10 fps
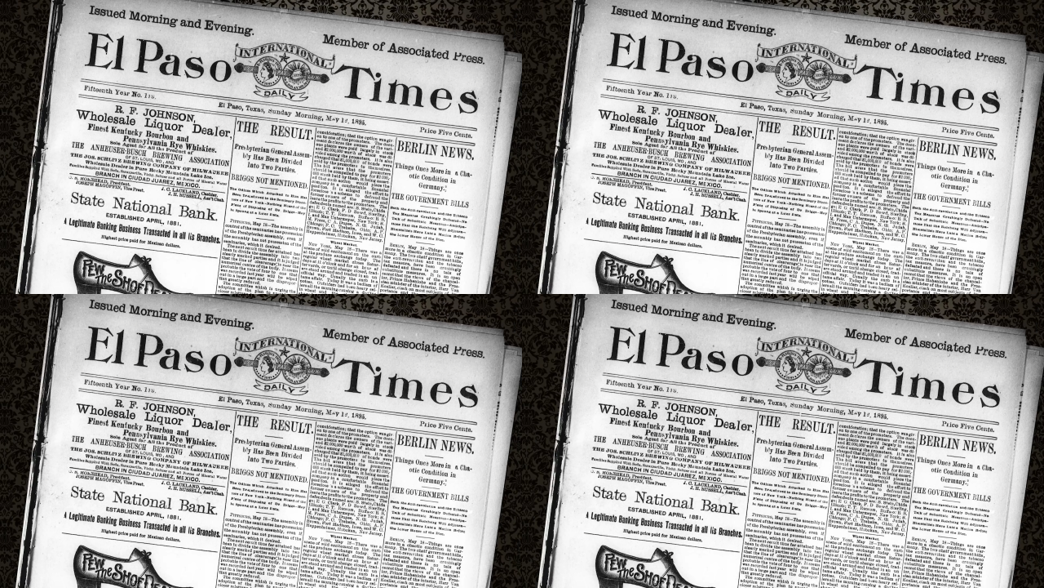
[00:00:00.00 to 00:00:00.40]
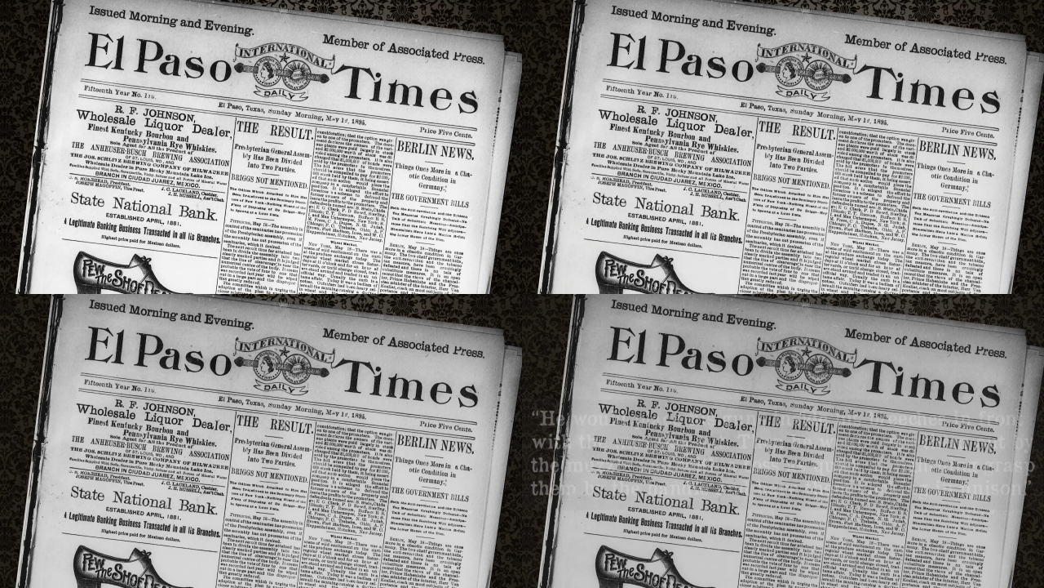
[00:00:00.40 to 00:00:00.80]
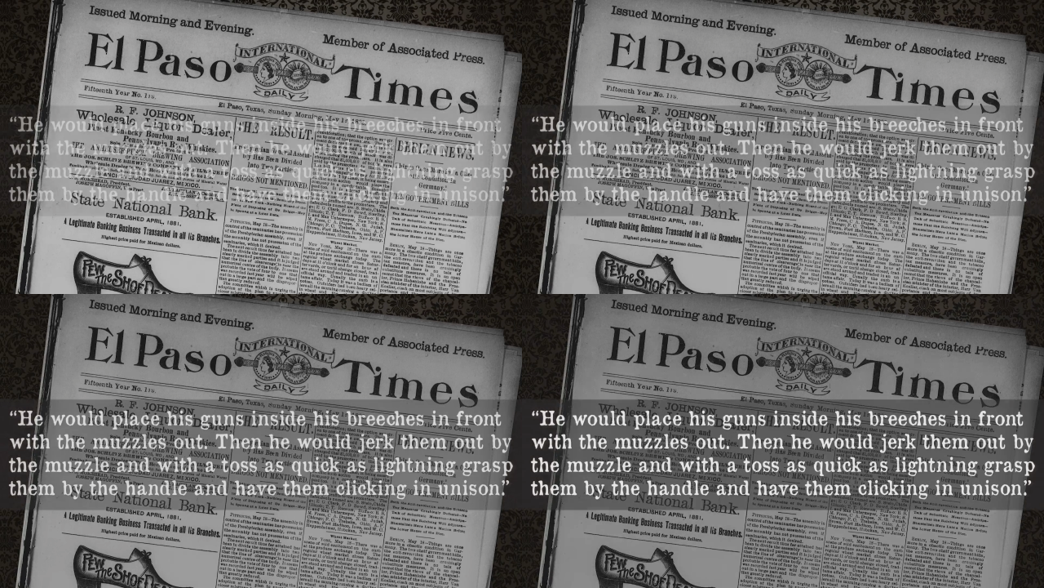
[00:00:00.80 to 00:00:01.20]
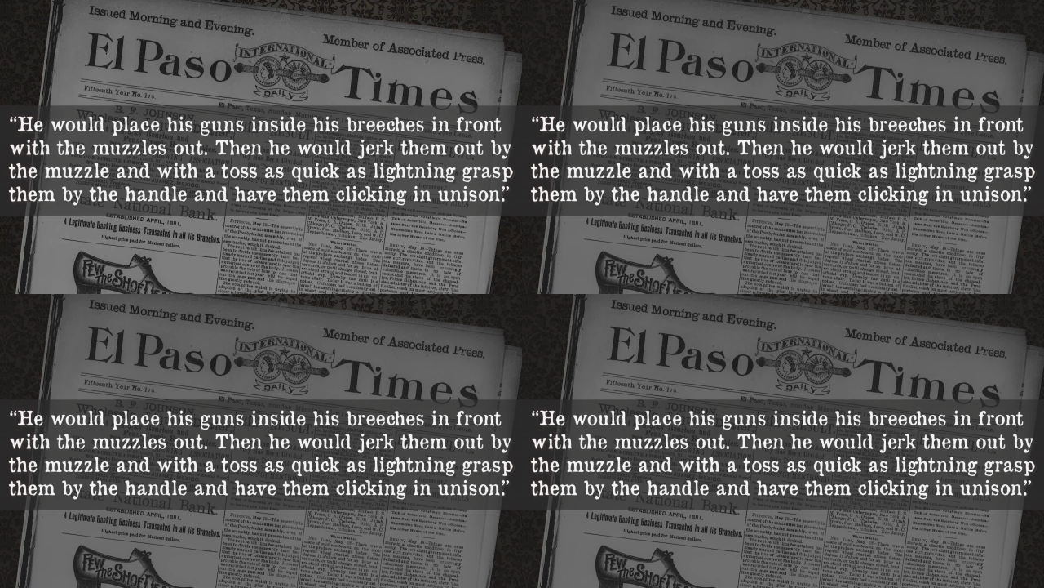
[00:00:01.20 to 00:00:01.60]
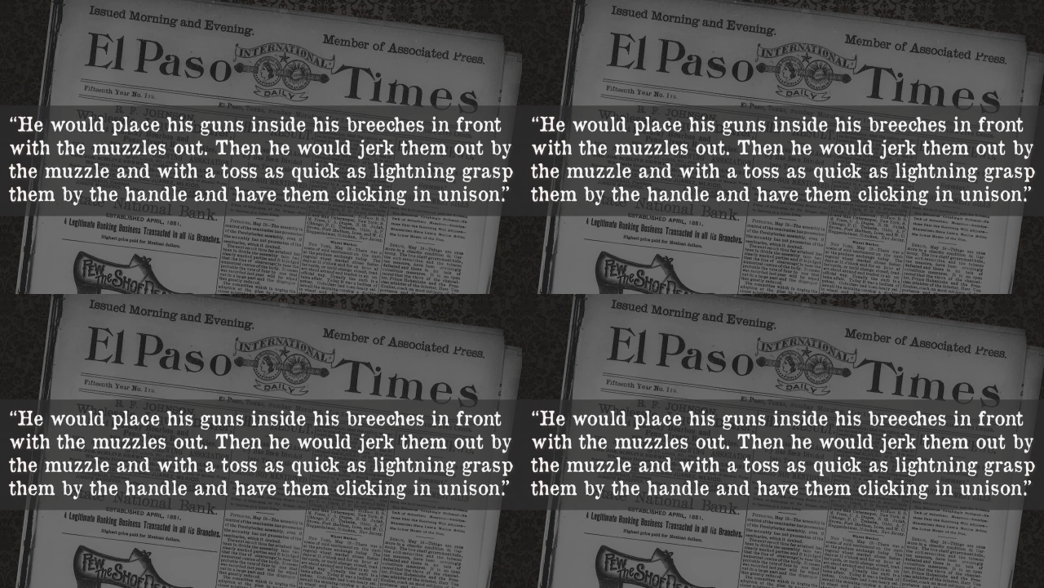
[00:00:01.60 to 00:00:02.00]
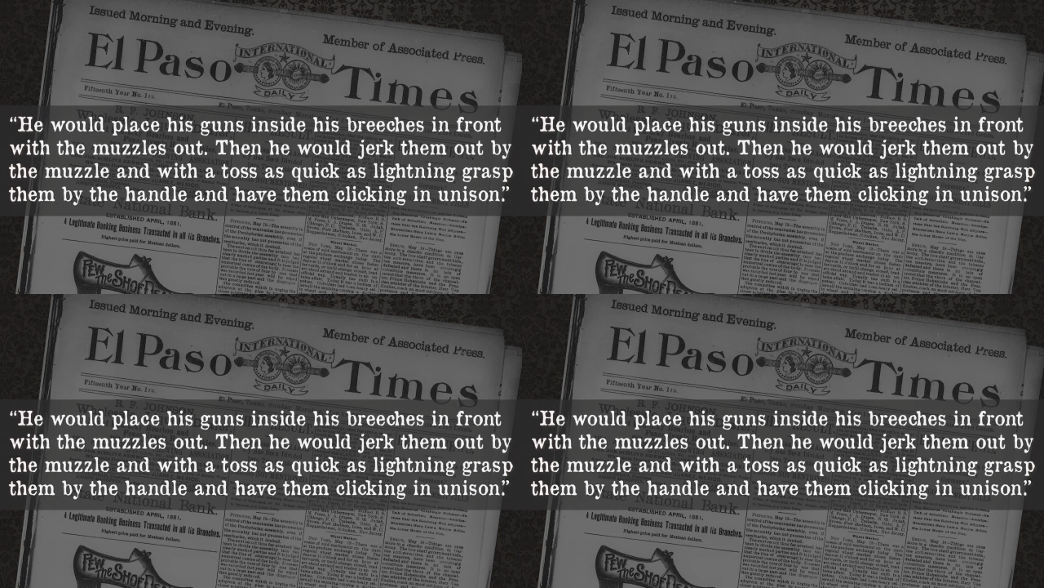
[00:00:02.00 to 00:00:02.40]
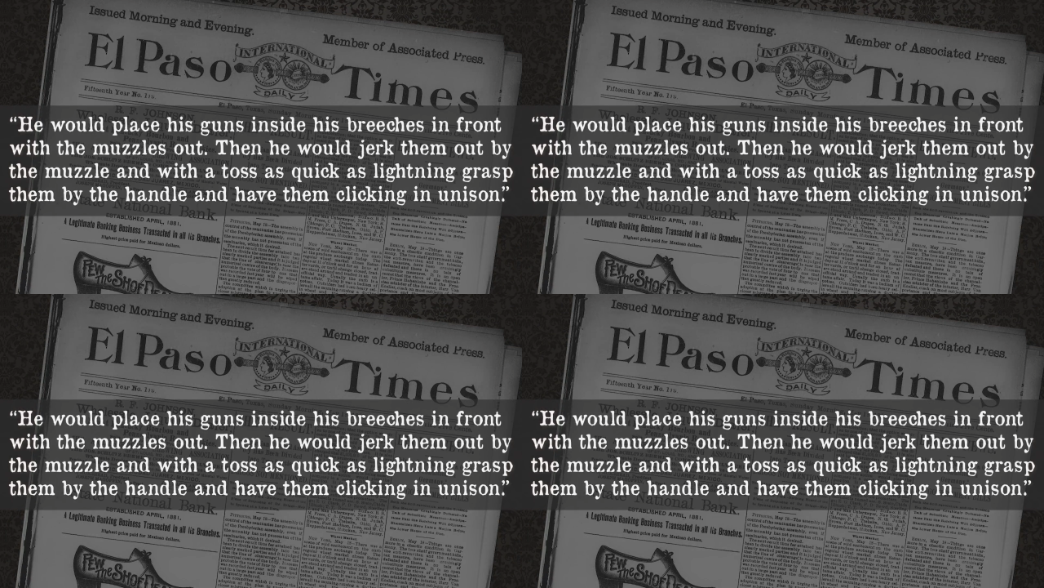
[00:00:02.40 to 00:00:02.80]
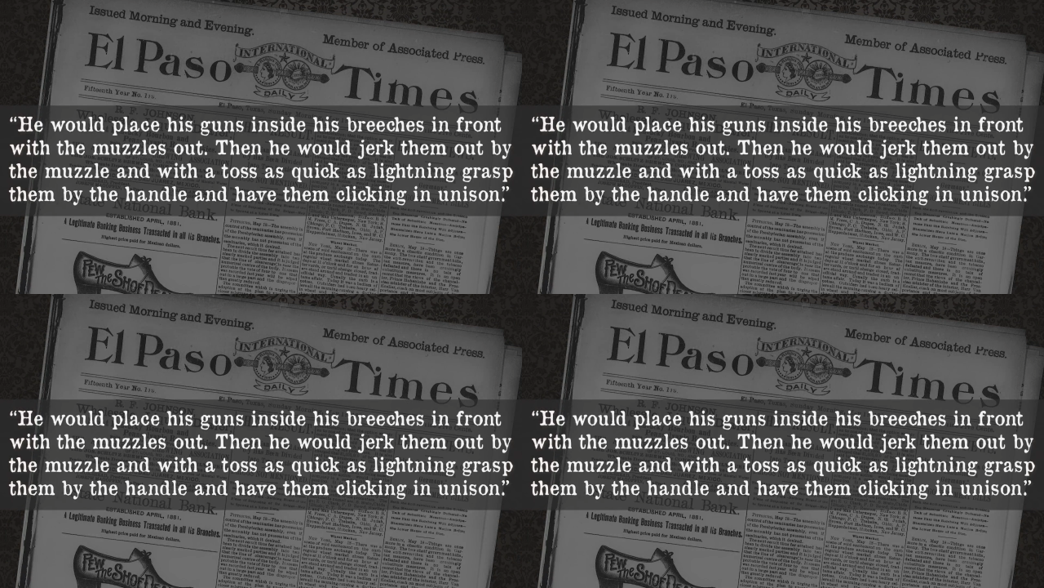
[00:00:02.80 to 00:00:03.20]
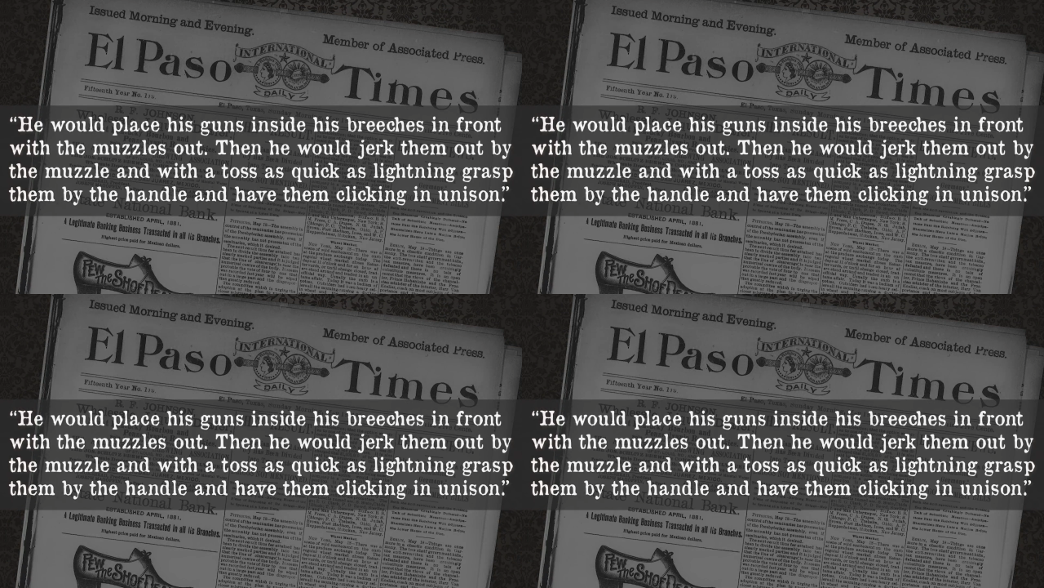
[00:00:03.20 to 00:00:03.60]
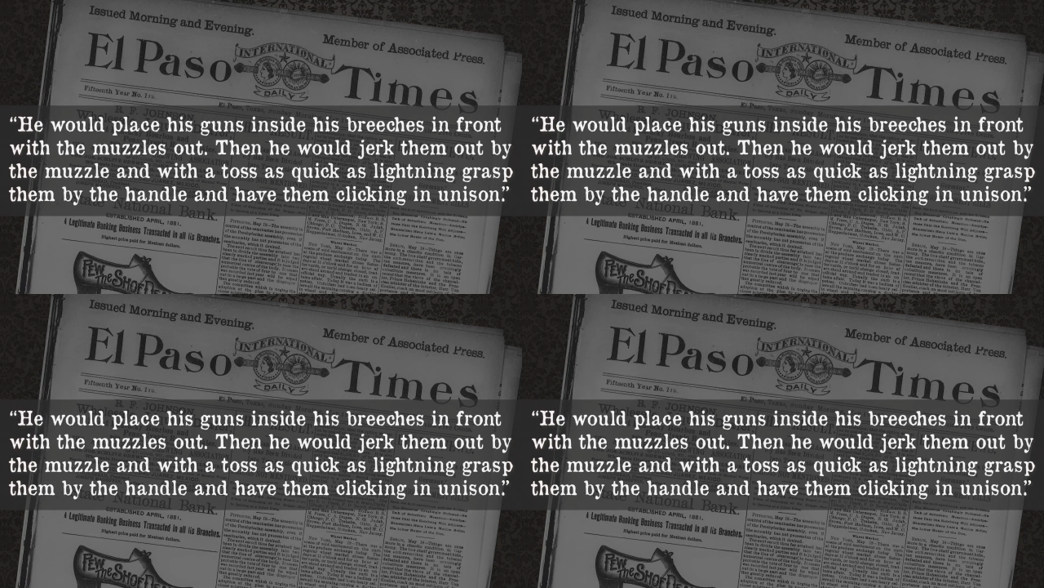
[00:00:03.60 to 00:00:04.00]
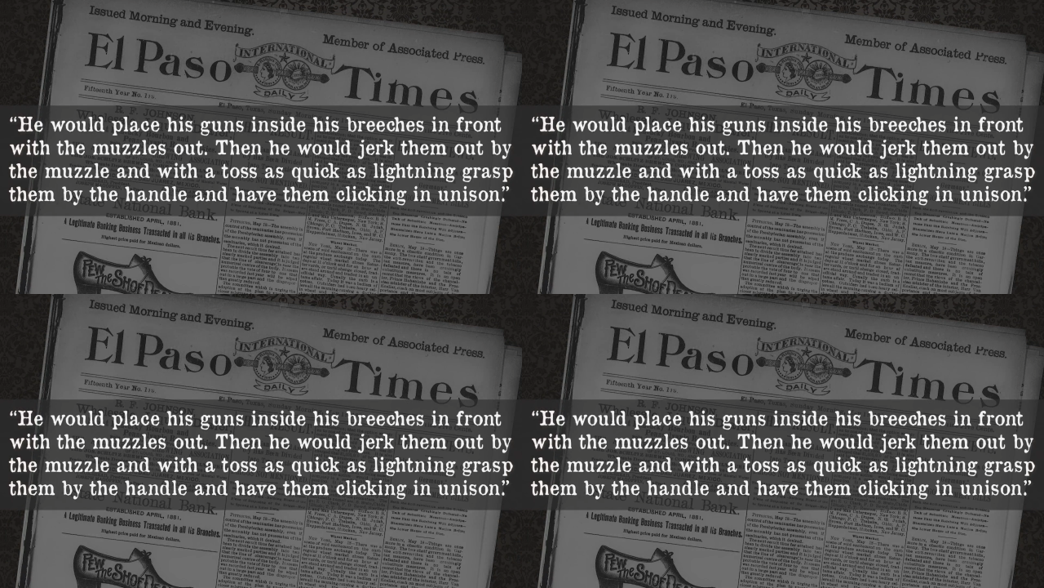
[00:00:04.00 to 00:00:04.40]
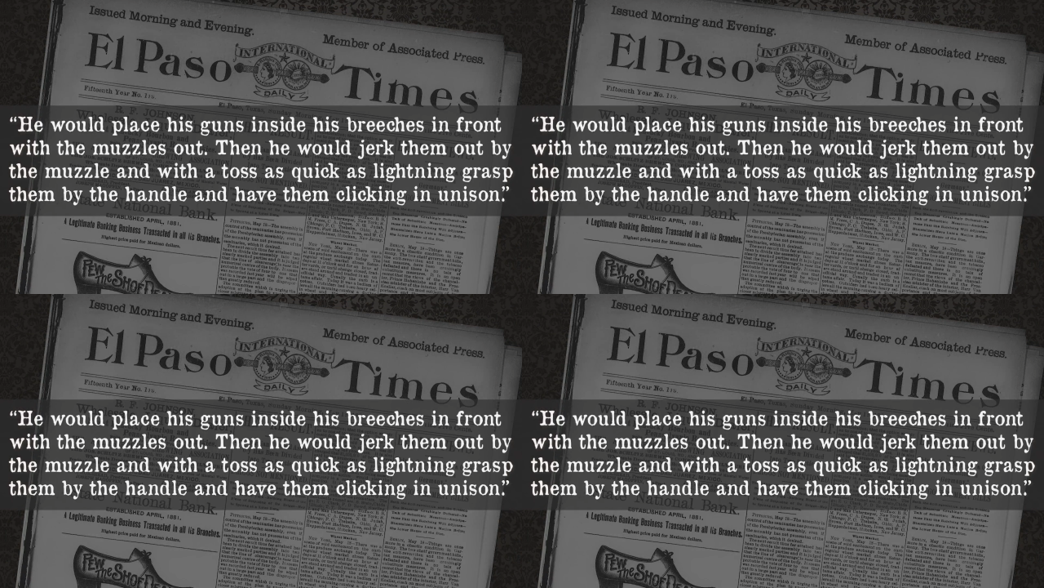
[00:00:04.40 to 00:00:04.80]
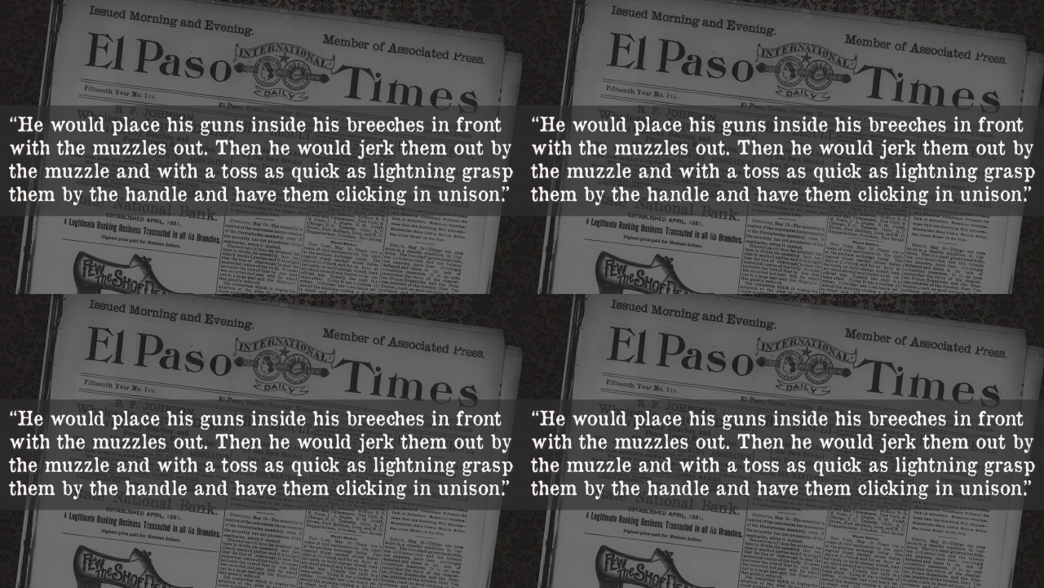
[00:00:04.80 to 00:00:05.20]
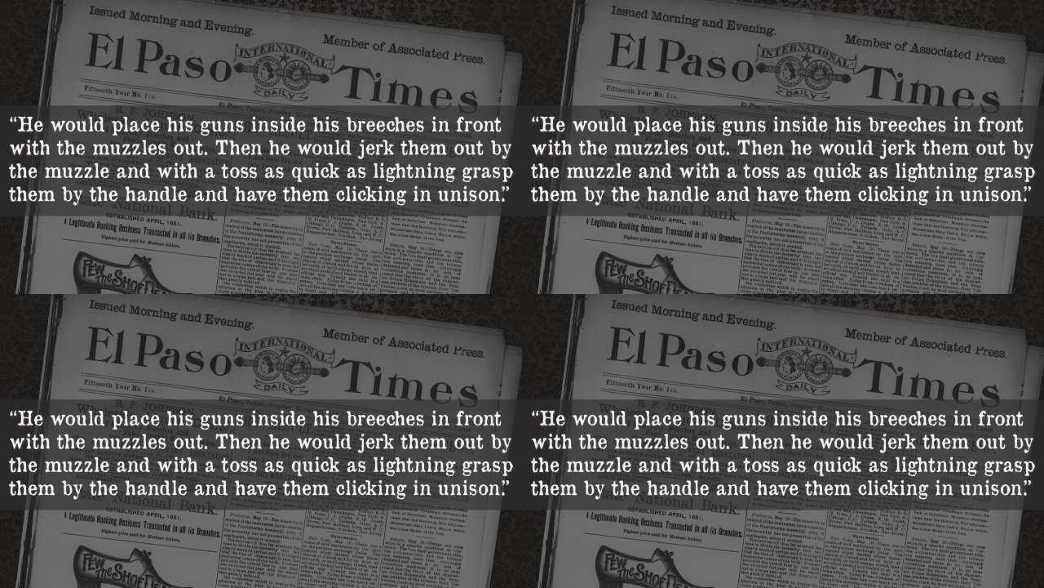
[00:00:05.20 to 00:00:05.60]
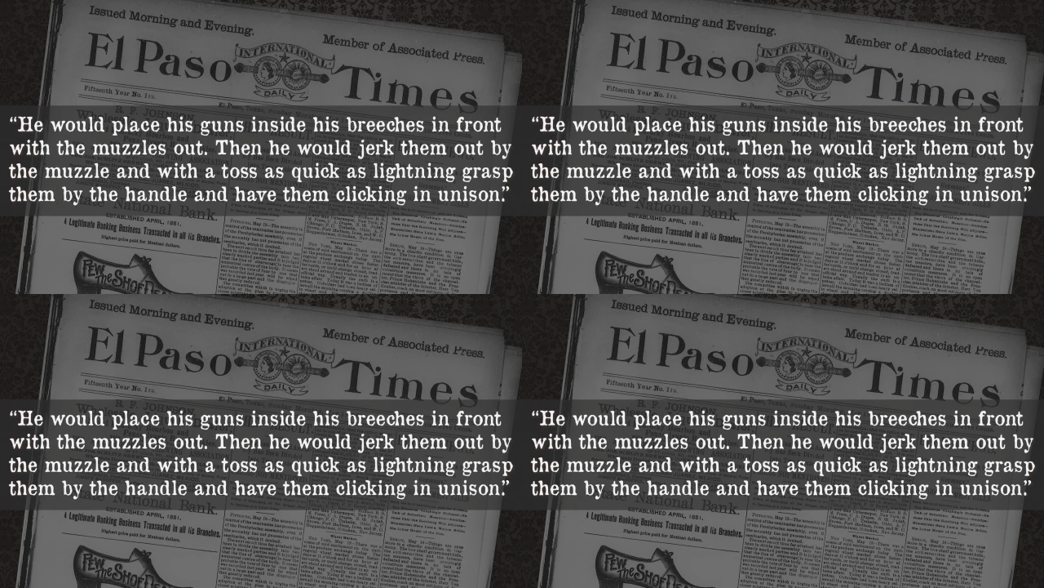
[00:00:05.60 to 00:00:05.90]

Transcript: [unreadable: no face in view]